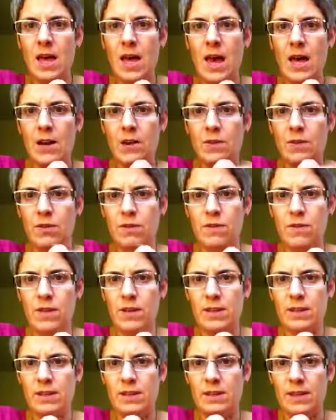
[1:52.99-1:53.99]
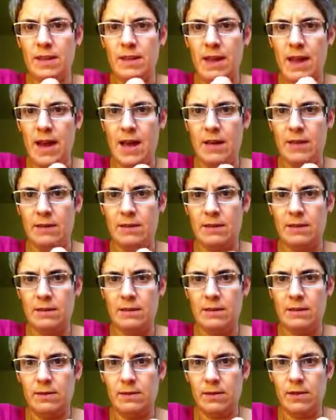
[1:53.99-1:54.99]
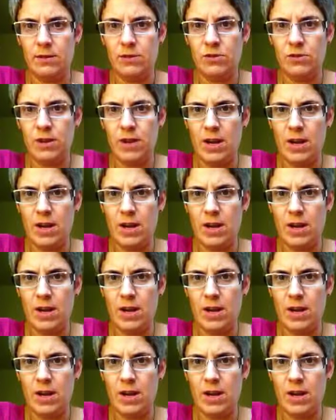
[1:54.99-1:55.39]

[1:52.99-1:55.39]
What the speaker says: I don't know if you can see that. I'm going to try,